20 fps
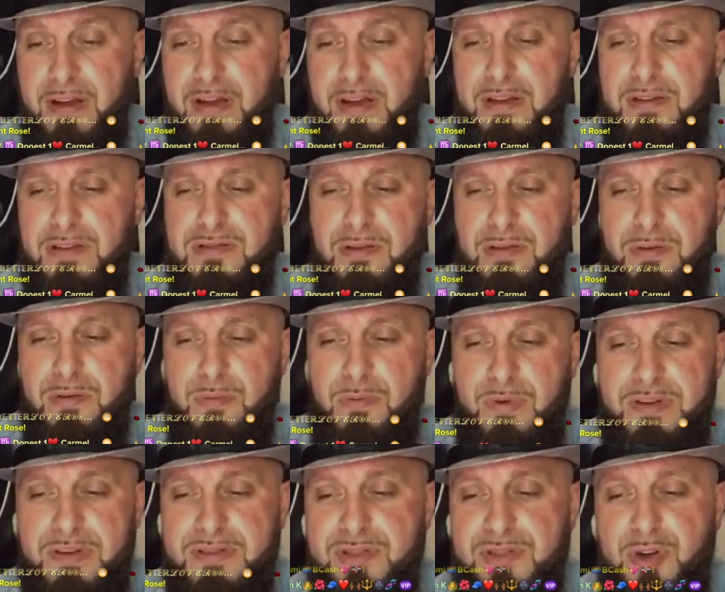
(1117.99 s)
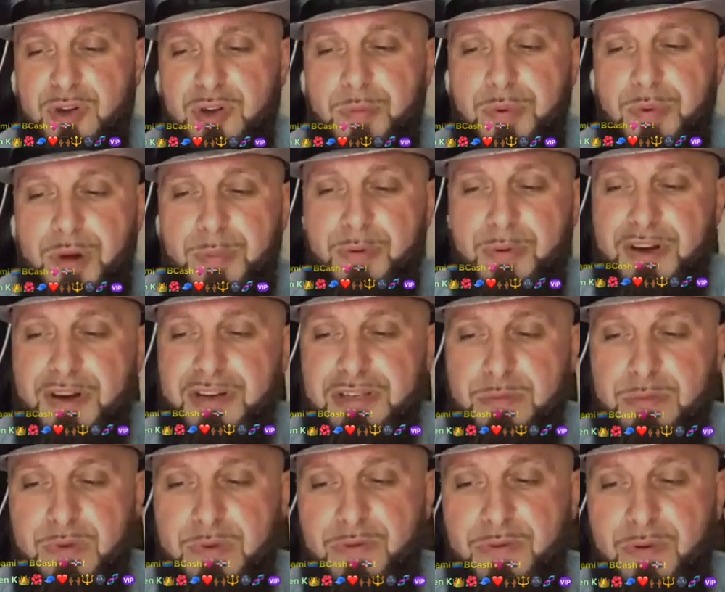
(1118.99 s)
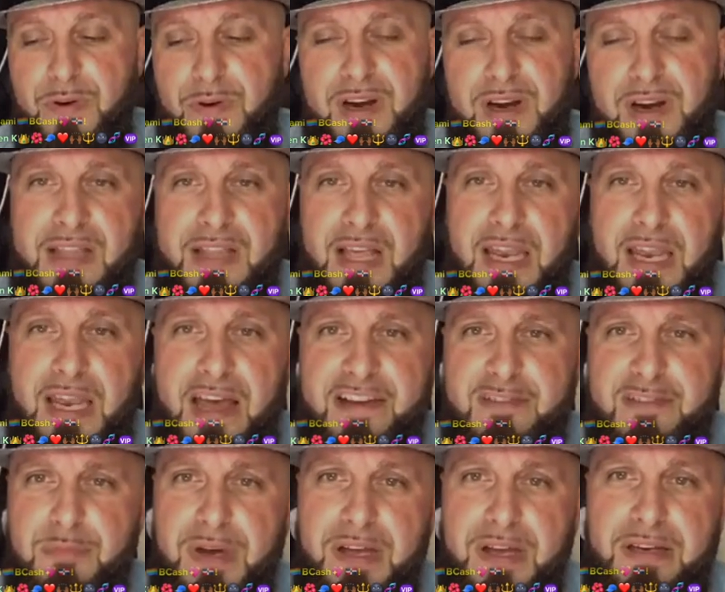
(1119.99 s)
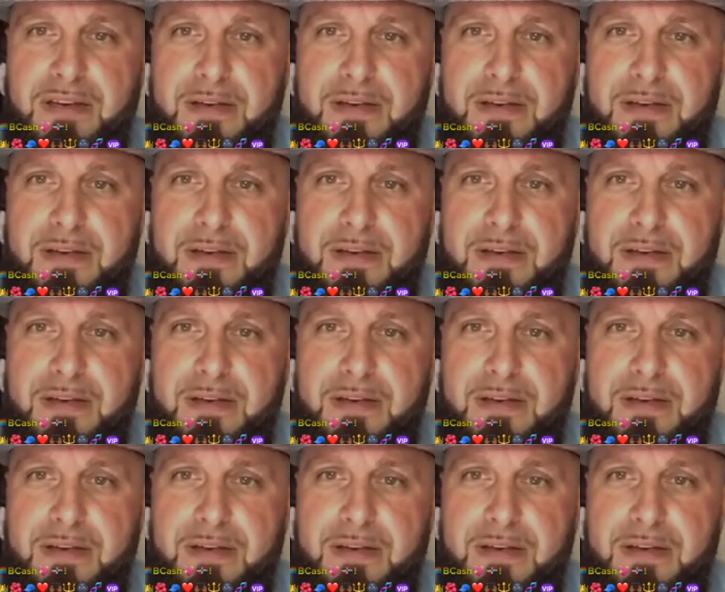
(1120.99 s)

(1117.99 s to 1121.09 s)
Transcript: So, what is your preparation before hitting that live button?